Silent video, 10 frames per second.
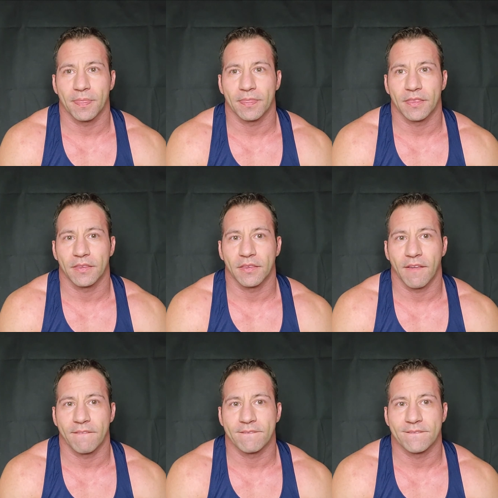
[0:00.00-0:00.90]

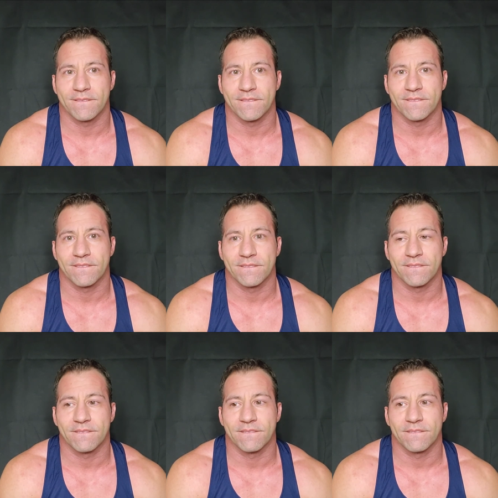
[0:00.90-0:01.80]

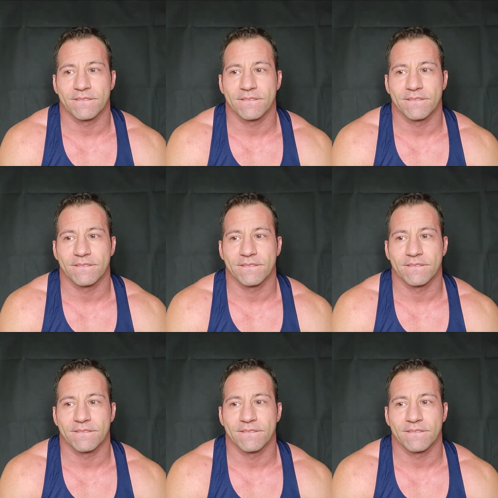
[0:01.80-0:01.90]
No one is speaking in this clip.